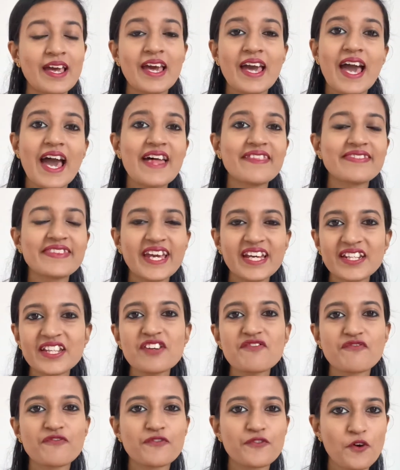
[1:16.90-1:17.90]
And then
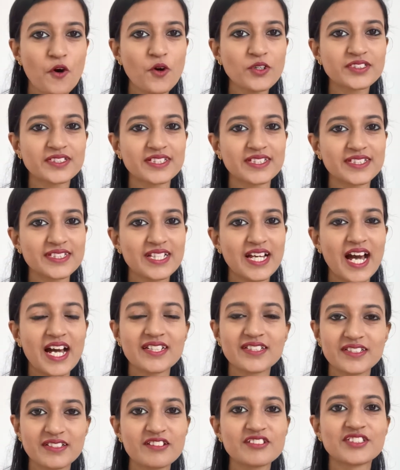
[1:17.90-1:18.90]
he froze it
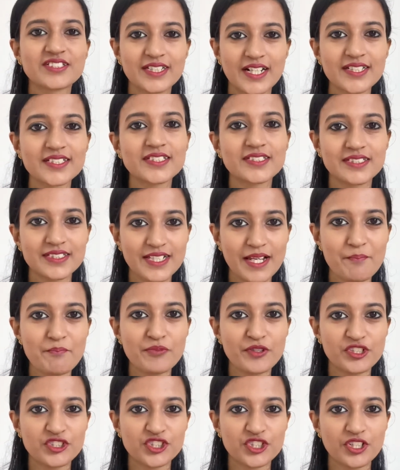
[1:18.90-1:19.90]
under a certain
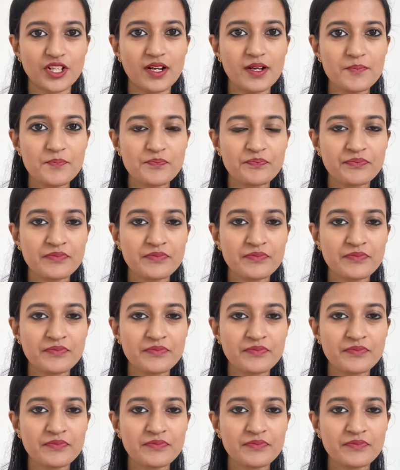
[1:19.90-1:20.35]
temperature.